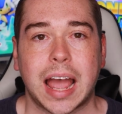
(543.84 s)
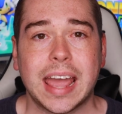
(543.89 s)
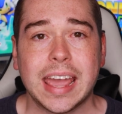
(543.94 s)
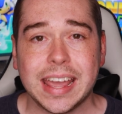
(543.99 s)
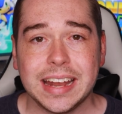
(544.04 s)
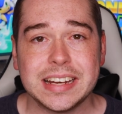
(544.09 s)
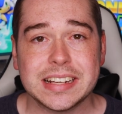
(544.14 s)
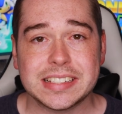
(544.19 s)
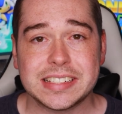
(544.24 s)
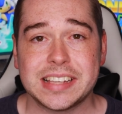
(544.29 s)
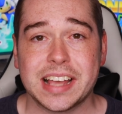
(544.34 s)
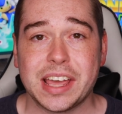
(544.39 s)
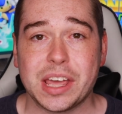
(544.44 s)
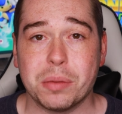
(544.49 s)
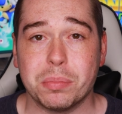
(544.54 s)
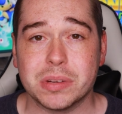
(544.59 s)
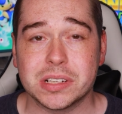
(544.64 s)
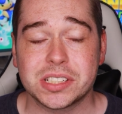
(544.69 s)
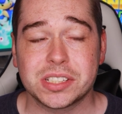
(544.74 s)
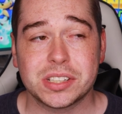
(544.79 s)
I hate to say
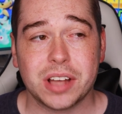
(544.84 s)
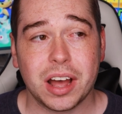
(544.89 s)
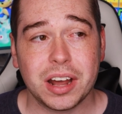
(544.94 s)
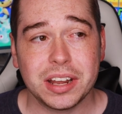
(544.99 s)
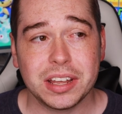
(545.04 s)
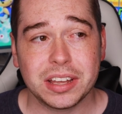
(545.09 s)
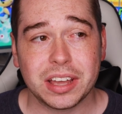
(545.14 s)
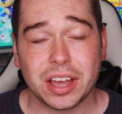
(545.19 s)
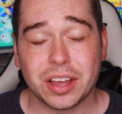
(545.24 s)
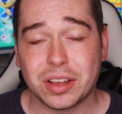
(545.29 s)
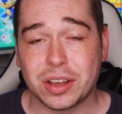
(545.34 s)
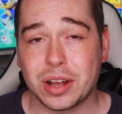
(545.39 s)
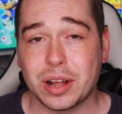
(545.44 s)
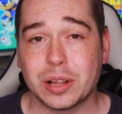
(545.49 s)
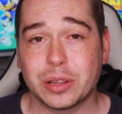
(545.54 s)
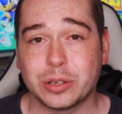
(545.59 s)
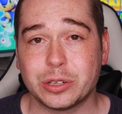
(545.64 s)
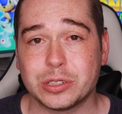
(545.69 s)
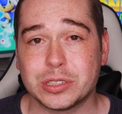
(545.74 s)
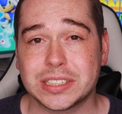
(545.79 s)
it, but Sonic
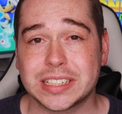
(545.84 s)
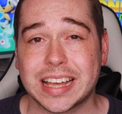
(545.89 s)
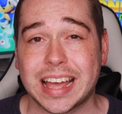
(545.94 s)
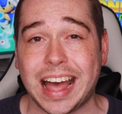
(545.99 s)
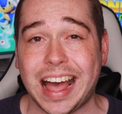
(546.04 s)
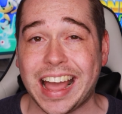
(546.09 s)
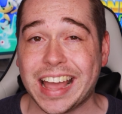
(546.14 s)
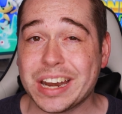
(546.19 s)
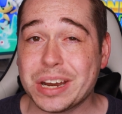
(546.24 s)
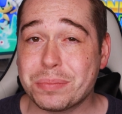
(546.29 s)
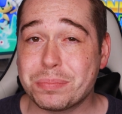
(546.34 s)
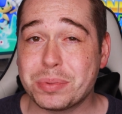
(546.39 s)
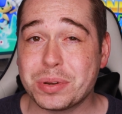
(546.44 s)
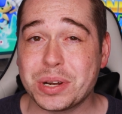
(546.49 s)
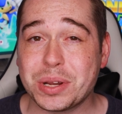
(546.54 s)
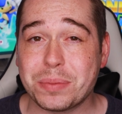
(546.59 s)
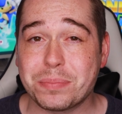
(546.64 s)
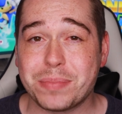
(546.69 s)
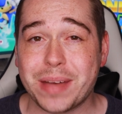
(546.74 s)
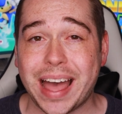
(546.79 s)
Colors kind of
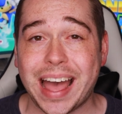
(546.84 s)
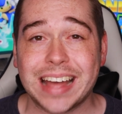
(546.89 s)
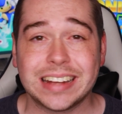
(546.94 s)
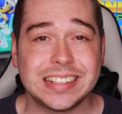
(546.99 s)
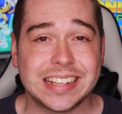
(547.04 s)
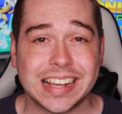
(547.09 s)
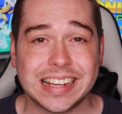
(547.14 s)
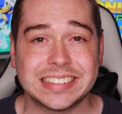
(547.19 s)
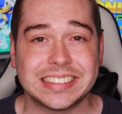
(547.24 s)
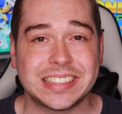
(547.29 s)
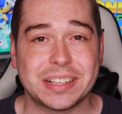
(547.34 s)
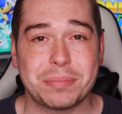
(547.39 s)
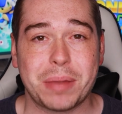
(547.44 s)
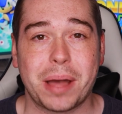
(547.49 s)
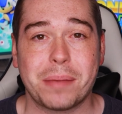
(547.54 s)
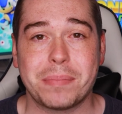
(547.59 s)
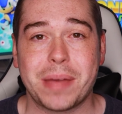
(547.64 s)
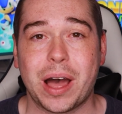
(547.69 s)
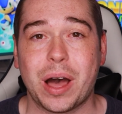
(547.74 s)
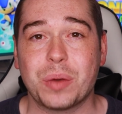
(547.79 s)
put a bad taste in
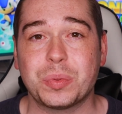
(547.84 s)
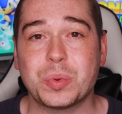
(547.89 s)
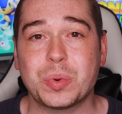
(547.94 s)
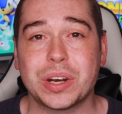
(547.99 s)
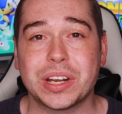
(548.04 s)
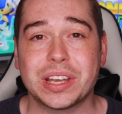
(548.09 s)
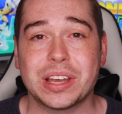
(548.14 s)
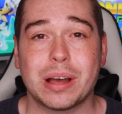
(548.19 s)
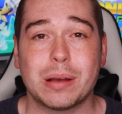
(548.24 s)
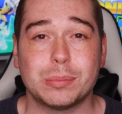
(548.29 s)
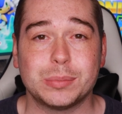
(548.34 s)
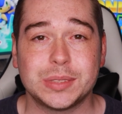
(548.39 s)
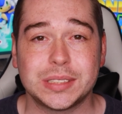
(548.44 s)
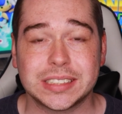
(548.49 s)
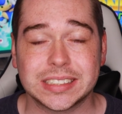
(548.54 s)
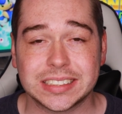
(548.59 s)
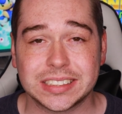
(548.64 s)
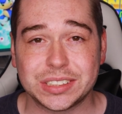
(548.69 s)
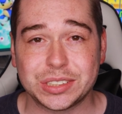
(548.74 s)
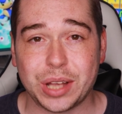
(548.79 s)
my mouth when it comes
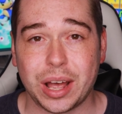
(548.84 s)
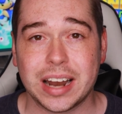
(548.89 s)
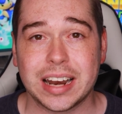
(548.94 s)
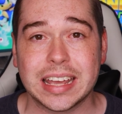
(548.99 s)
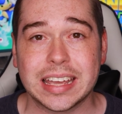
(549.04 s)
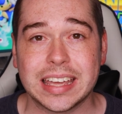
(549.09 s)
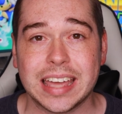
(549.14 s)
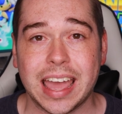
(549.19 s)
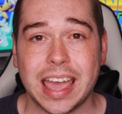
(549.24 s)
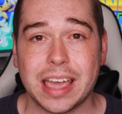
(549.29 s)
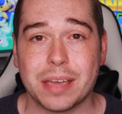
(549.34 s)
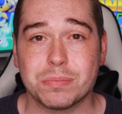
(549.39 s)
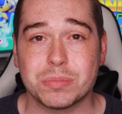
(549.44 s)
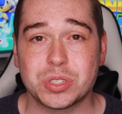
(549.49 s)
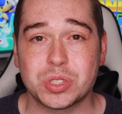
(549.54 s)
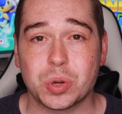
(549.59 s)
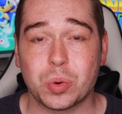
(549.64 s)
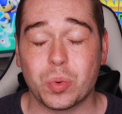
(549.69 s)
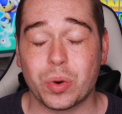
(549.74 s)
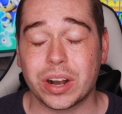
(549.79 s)
to Sonic
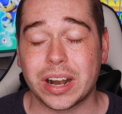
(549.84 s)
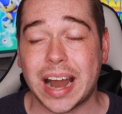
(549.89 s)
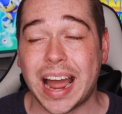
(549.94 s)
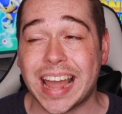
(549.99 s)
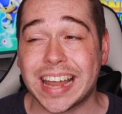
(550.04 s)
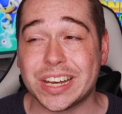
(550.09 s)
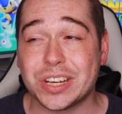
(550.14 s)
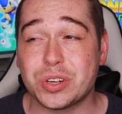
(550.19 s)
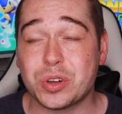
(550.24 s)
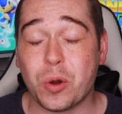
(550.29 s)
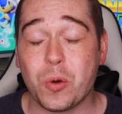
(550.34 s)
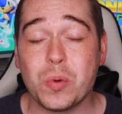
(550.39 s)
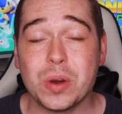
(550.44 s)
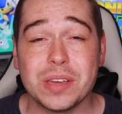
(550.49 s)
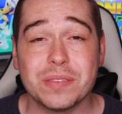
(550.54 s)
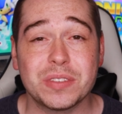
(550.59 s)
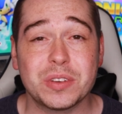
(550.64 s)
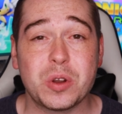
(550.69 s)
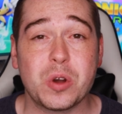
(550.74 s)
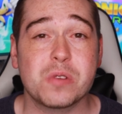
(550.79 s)
games, to where I don't
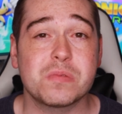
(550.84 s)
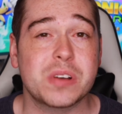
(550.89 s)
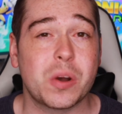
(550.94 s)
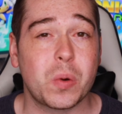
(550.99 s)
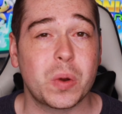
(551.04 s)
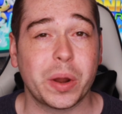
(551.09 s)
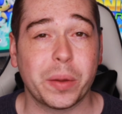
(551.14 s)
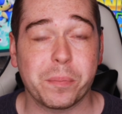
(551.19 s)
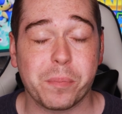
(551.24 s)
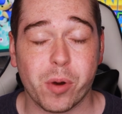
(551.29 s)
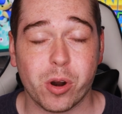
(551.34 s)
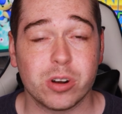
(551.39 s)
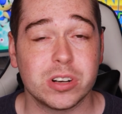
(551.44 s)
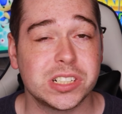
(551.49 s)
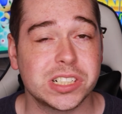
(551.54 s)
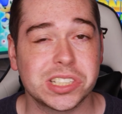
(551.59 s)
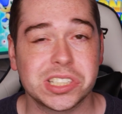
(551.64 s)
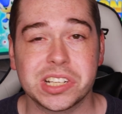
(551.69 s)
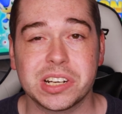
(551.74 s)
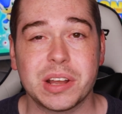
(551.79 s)
even know if I want to
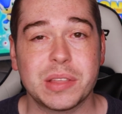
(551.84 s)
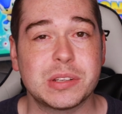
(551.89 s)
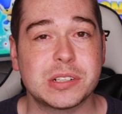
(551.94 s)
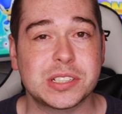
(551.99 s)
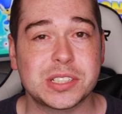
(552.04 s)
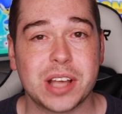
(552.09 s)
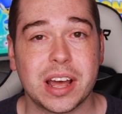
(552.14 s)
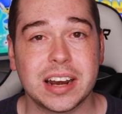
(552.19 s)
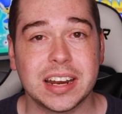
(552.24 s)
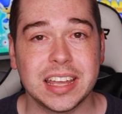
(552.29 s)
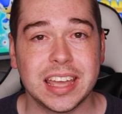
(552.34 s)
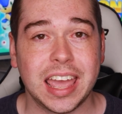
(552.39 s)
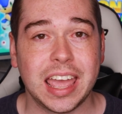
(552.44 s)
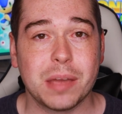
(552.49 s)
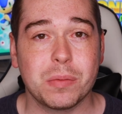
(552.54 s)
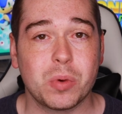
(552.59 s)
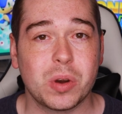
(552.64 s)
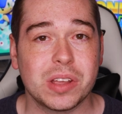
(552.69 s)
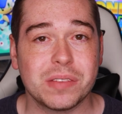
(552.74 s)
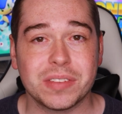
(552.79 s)
purchase another Sonic
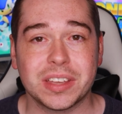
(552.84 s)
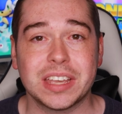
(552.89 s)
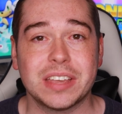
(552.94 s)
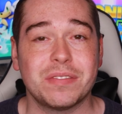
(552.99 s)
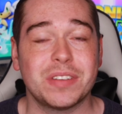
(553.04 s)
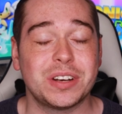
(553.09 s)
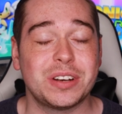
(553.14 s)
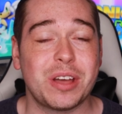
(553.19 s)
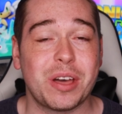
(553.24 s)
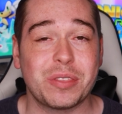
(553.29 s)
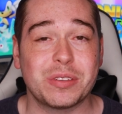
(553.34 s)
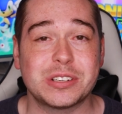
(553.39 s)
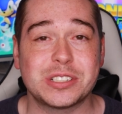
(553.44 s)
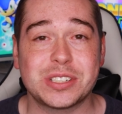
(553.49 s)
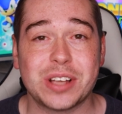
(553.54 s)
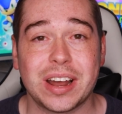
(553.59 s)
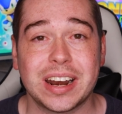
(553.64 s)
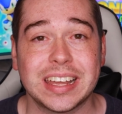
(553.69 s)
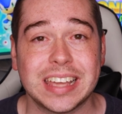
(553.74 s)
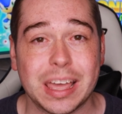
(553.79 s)
game or even give another
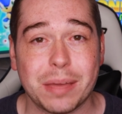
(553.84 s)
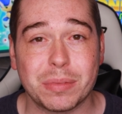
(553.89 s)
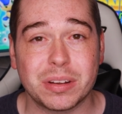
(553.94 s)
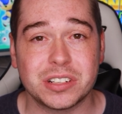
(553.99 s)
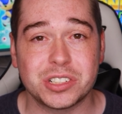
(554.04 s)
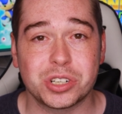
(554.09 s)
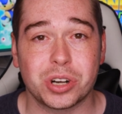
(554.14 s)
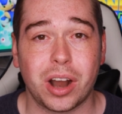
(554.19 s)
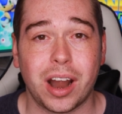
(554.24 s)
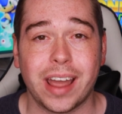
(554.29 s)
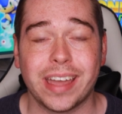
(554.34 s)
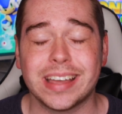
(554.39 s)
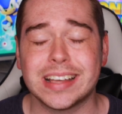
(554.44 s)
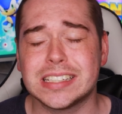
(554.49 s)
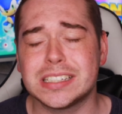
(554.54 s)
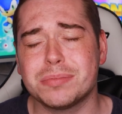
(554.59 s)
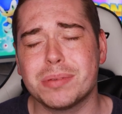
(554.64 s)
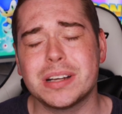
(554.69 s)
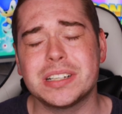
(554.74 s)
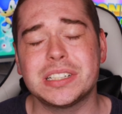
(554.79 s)
Sonic game a try,
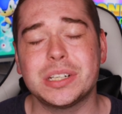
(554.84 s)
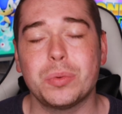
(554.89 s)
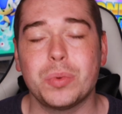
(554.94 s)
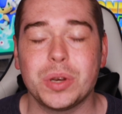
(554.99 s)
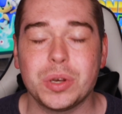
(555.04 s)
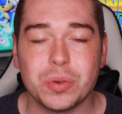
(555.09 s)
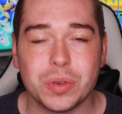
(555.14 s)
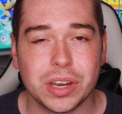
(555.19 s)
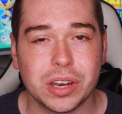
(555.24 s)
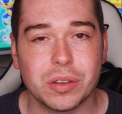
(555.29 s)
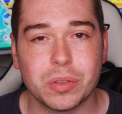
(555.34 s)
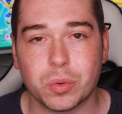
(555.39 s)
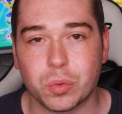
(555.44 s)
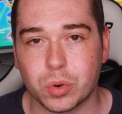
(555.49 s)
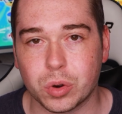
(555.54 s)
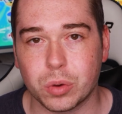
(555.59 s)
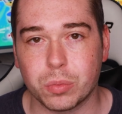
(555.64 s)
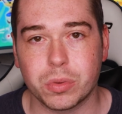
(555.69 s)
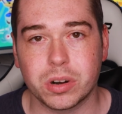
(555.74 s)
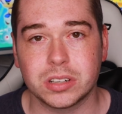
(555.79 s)
especially when you hear the
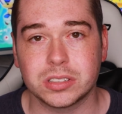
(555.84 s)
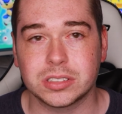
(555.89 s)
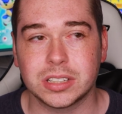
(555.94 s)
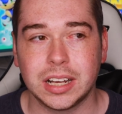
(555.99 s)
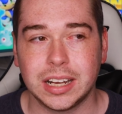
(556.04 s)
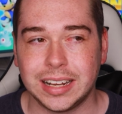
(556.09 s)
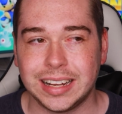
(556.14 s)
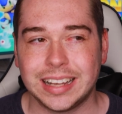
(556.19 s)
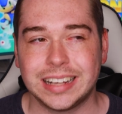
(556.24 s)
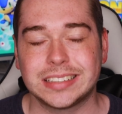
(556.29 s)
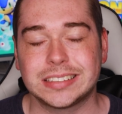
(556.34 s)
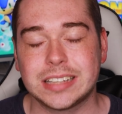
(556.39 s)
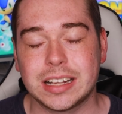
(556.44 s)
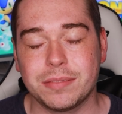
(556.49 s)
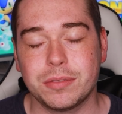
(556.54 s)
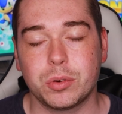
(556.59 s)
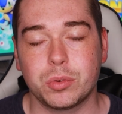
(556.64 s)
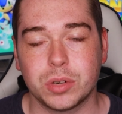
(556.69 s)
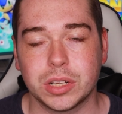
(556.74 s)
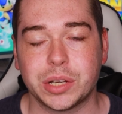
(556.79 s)
rumors. And it's
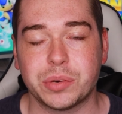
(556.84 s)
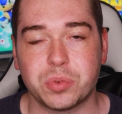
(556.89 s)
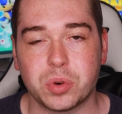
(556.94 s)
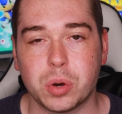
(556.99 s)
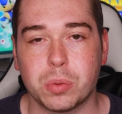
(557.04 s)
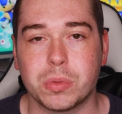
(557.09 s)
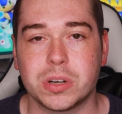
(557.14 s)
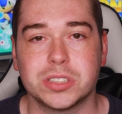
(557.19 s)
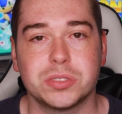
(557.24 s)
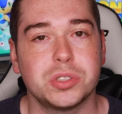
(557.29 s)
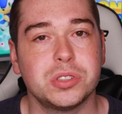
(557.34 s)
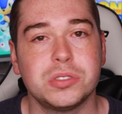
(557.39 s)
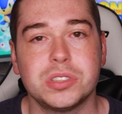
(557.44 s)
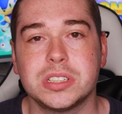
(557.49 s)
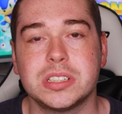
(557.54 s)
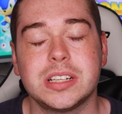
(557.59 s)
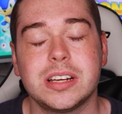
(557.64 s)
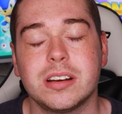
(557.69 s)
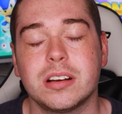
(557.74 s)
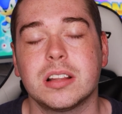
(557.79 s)
not even really rumors, you
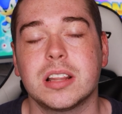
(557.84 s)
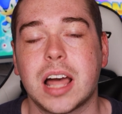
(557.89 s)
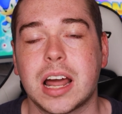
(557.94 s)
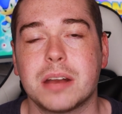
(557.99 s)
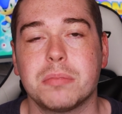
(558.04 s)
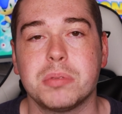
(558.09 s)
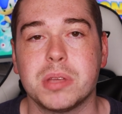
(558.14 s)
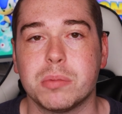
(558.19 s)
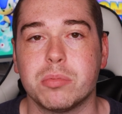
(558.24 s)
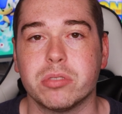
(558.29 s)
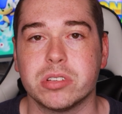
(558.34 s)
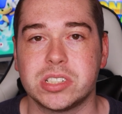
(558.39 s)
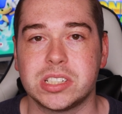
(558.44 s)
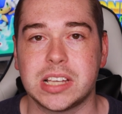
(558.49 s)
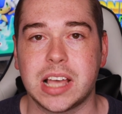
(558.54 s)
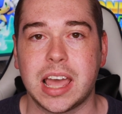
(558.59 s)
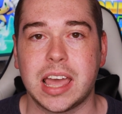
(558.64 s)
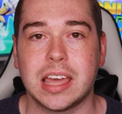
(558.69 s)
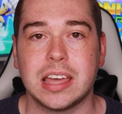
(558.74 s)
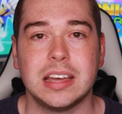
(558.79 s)
just hear a lot of people
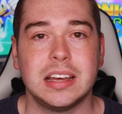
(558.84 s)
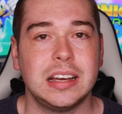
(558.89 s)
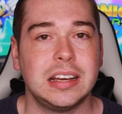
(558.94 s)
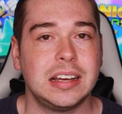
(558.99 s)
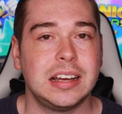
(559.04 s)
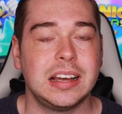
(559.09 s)
say